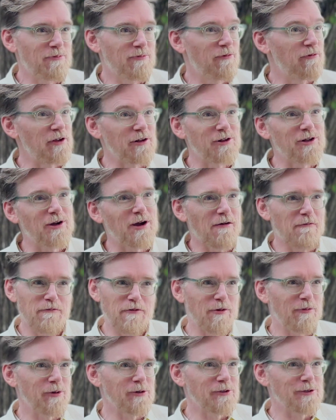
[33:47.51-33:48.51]
feel
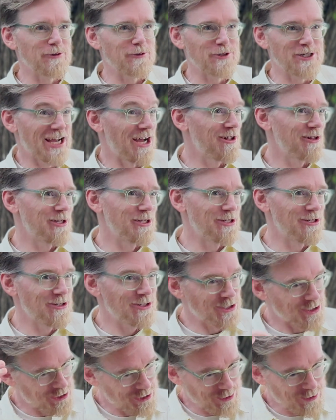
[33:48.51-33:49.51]
comfortable to
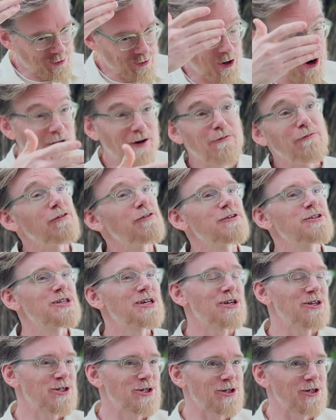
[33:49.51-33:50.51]
challenge you
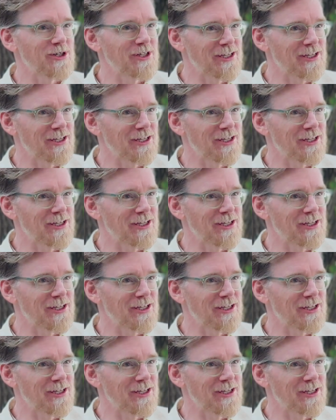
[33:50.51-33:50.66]
conversationally